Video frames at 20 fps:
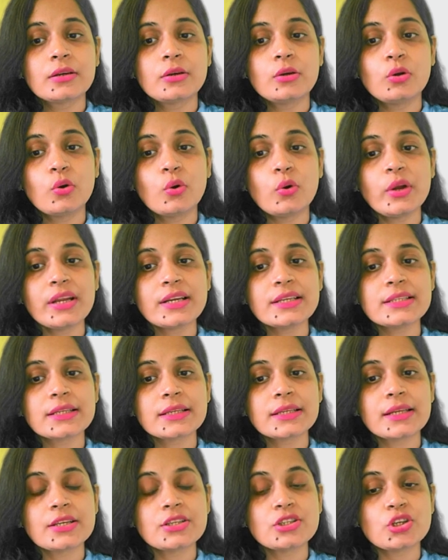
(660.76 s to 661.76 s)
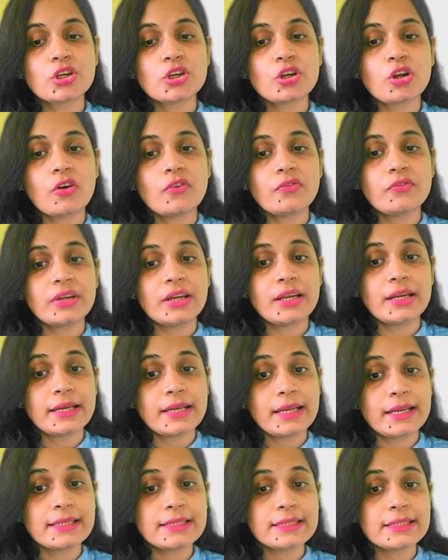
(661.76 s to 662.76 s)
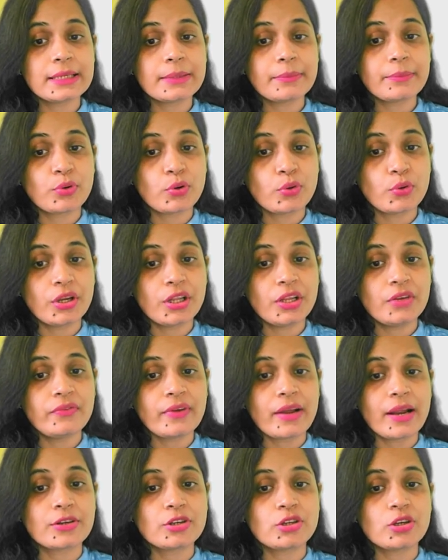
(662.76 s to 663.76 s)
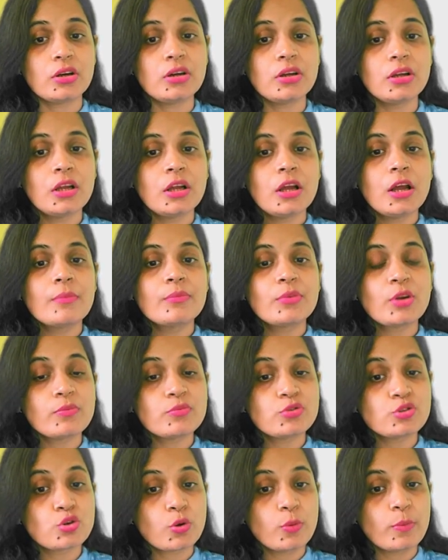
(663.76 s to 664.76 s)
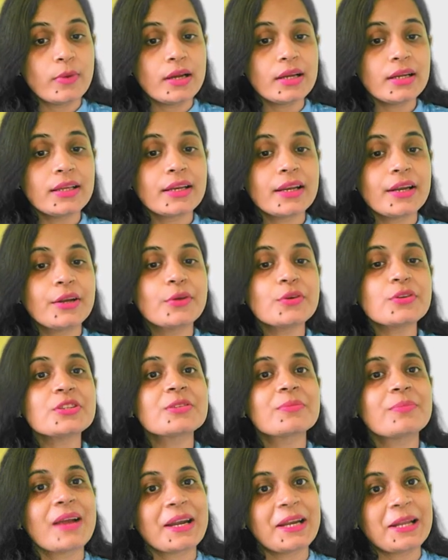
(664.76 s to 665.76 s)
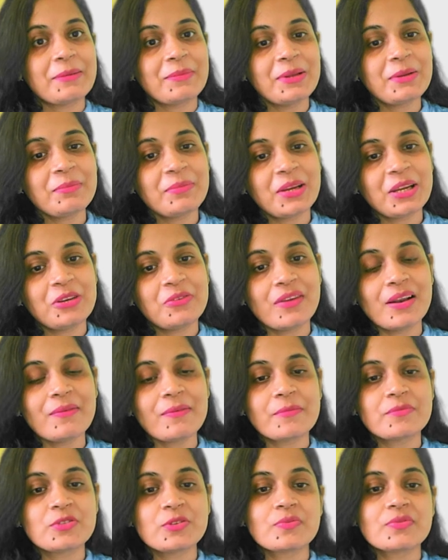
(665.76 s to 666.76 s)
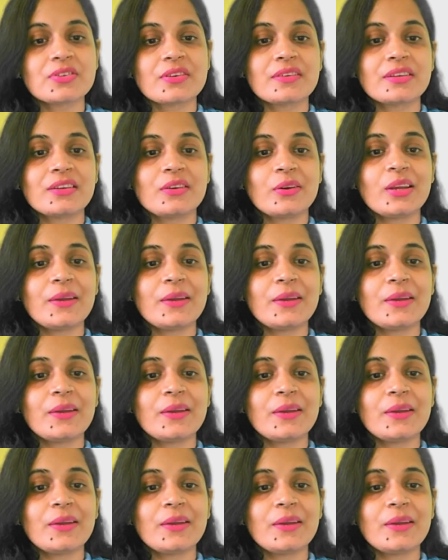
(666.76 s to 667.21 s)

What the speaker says: lower secretion of intrinsic protein factor from stomach, reduced vitamin B12 absorption.